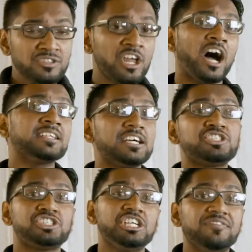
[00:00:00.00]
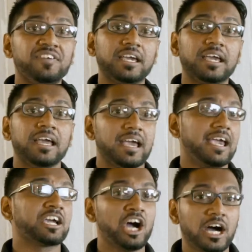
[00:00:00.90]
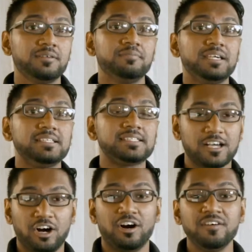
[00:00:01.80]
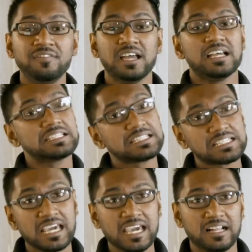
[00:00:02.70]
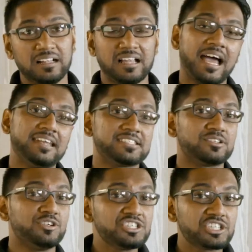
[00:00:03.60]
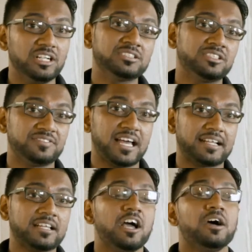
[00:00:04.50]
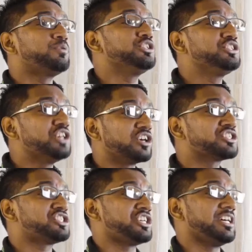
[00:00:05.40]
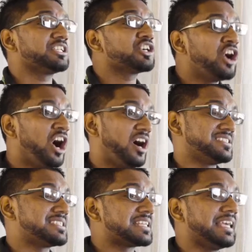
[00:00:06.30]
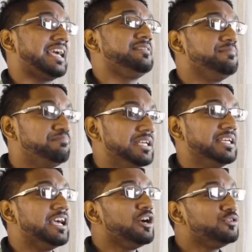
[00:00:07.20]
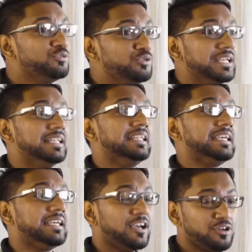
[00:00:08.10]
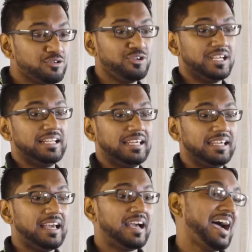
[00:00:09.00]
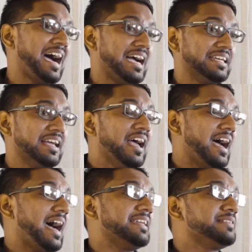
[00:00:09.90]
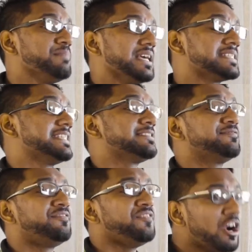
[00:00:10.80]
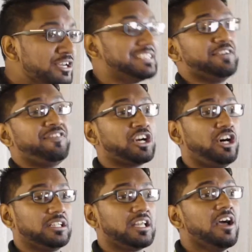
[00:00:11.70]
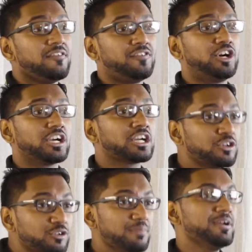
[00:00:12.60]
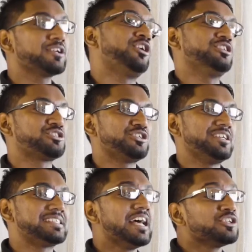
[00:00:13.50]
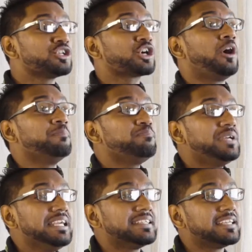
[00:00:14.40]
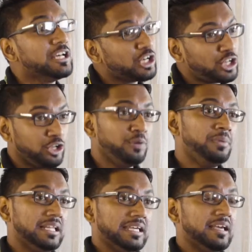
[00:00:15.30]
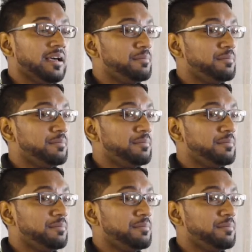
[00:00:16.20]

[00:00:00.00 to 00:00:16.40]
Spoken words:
not achieving economies of scale. And as a result of that, production costs can be really, really high. And it makes it very difficult for Caribbean countries to compete globally